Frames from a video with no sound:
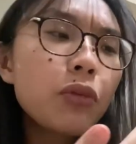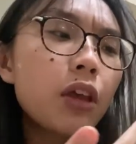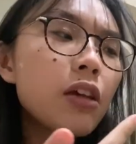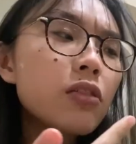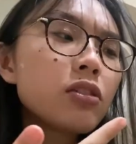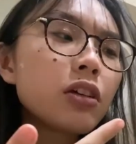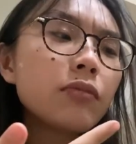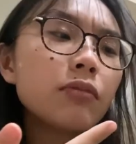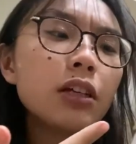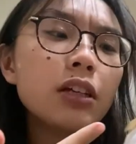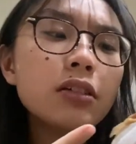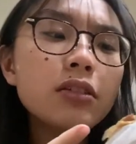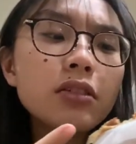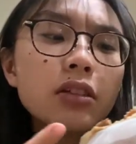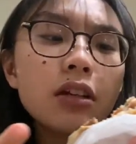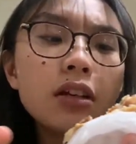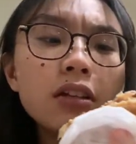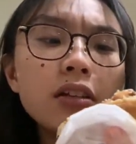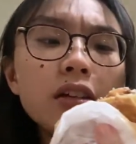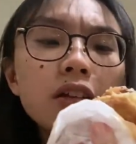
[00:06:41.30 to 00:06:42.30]
there's something
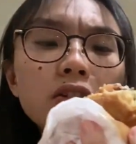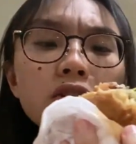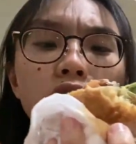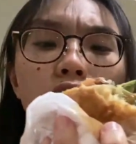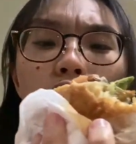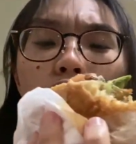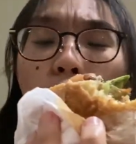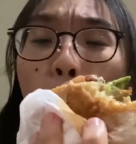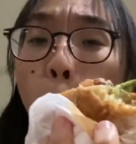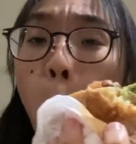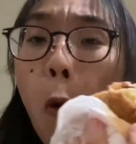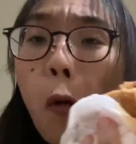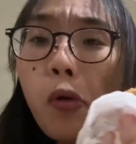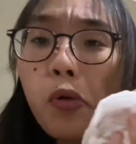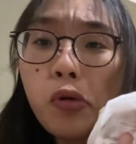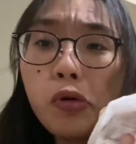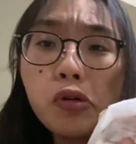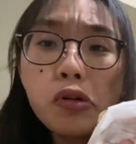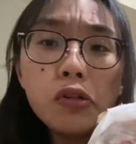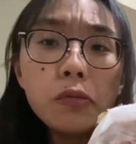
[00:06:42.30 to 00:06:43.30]
inside that tastes so
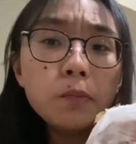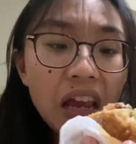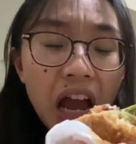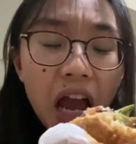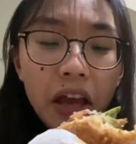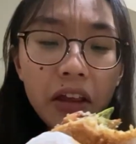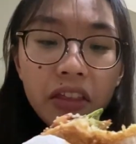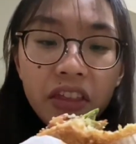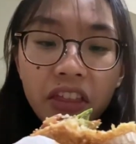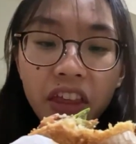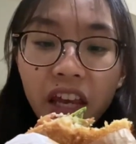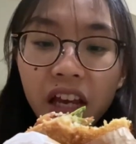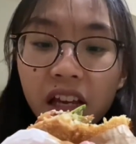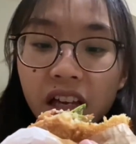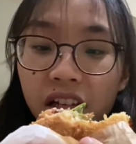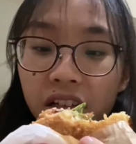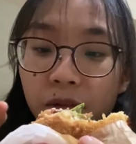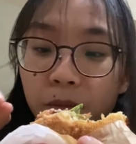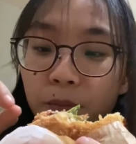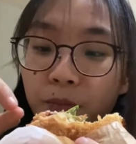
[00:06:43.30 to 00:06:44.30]
good. I think
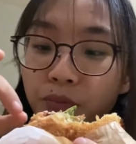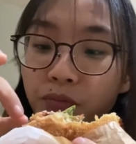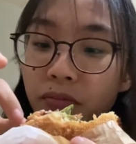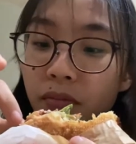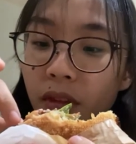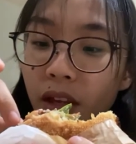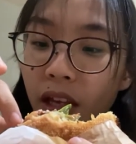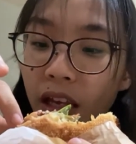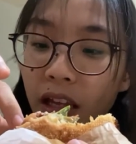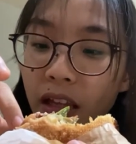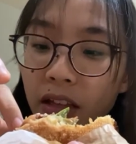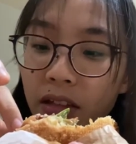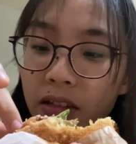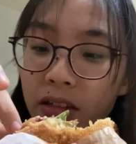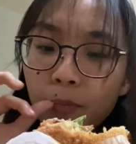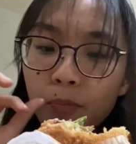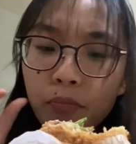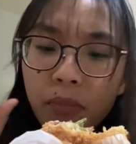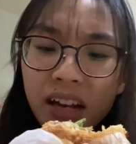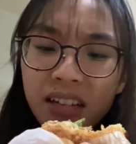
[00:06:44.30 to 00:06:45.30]
it's
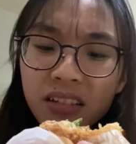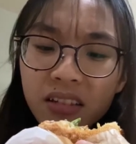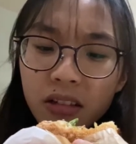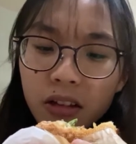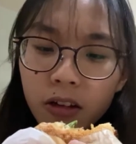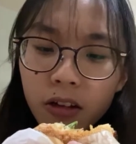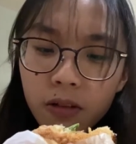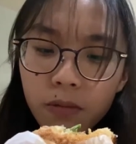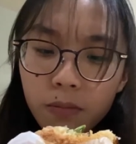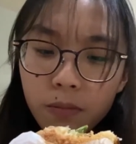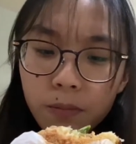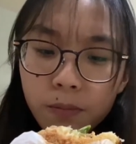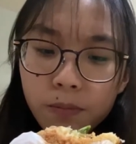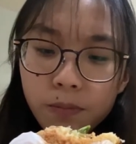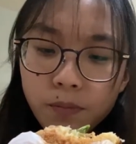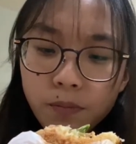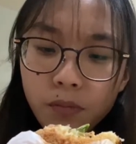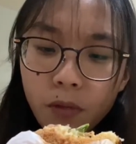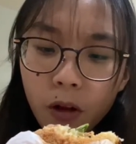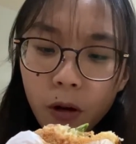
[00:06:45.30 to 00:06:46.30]
mustard,
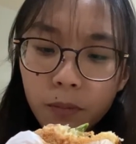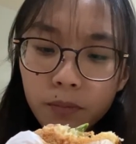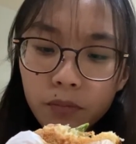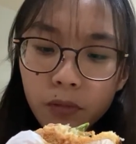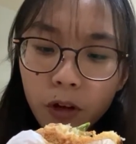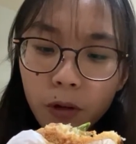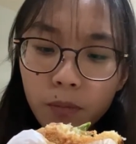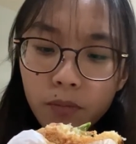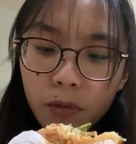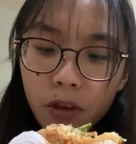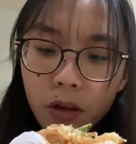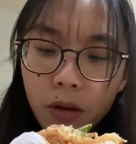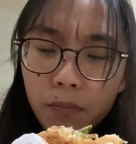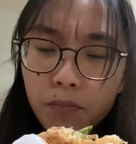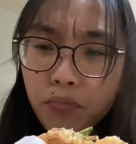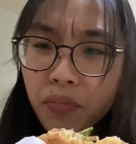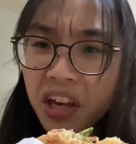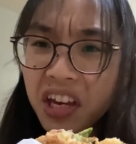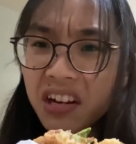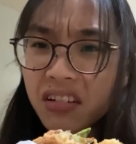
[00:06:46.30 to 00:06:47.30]

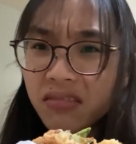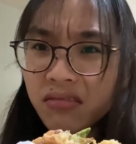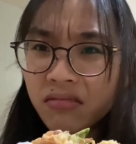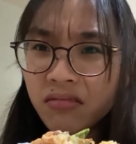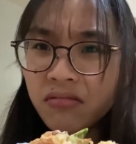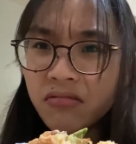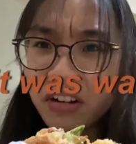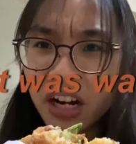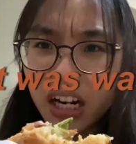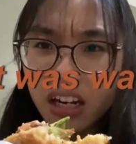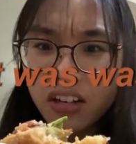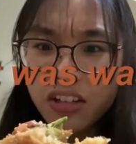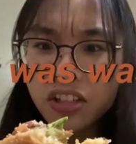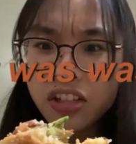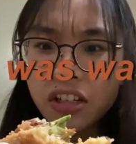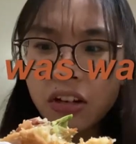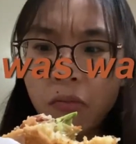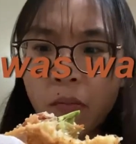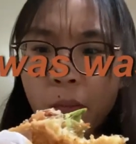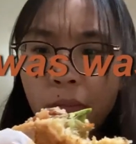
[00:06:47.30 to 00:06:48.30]
pickle, radish.
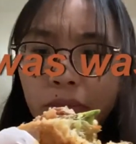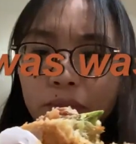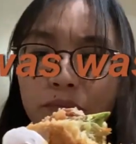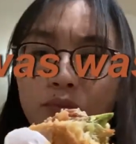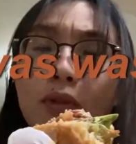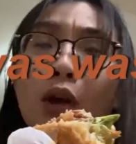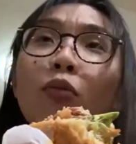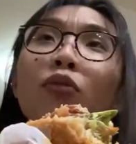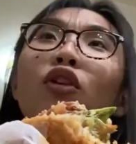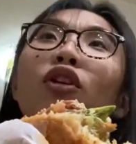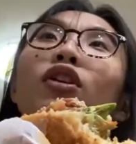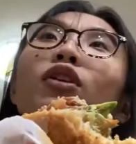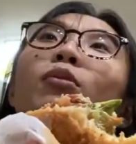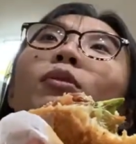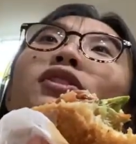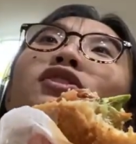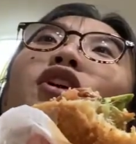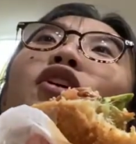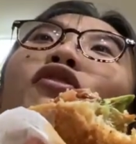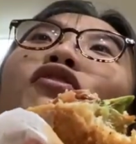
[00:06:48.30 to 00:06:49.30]
I'm talking to
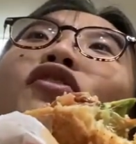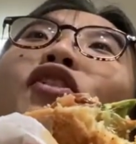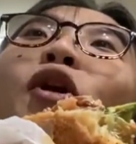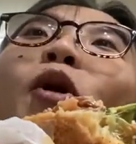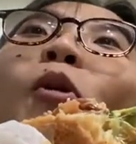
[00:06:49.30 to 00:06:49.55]
myself.